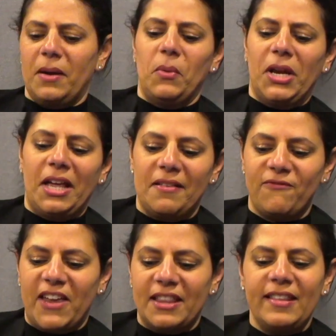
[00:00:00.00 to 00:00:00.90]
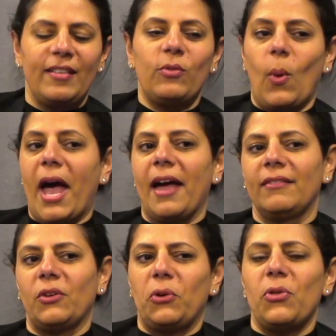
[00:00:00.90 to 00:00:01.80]
want to get fancy
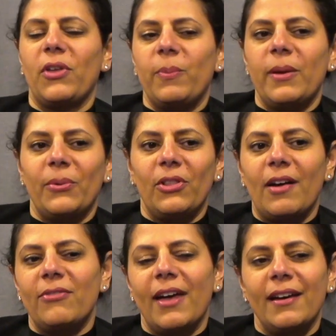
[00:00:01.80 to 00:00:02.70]
swag. Don't you think people love that?